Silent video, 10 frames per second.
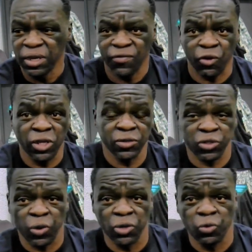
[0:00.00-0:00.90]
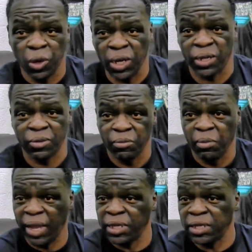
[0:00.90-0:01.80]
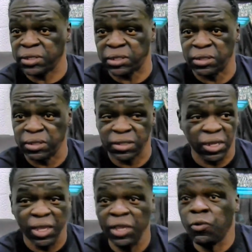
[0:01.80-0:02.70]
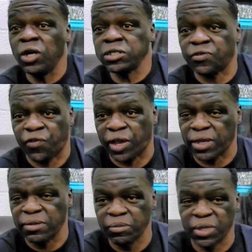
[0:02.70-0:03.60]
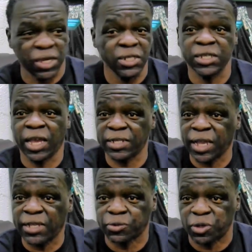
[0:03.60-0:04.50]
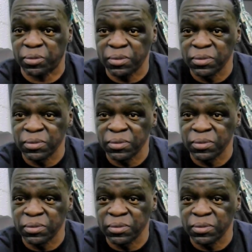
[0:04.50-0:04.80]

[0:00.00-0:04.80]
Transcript: Floyd is the one who won. Manny isn't. He wants to fight because he got his ass whooped.